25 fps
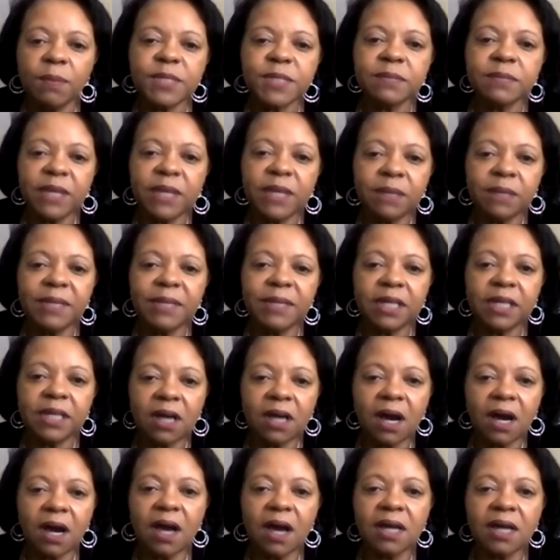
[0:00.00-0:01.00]
Helps me
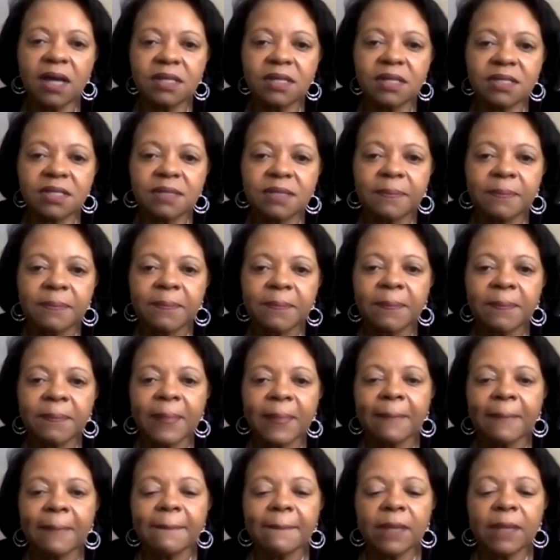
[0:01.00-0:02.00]
because
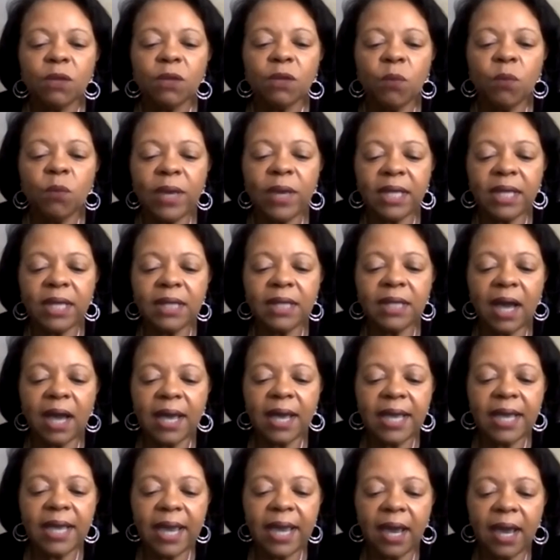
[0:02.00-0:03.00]

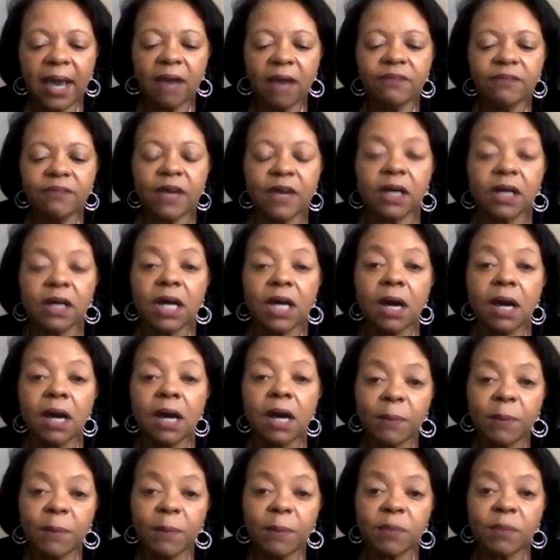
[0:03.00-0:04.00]
when I have a
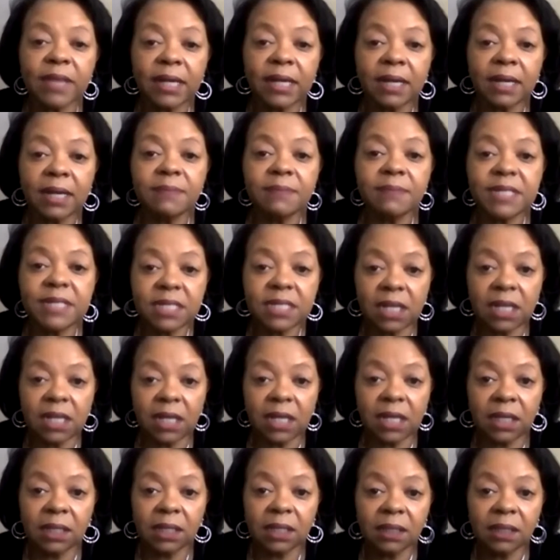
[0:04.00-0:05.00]
couple that I'm
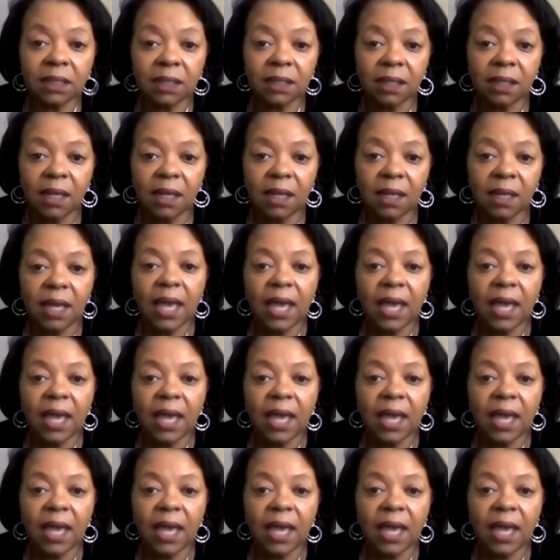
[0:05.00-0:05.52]
seeing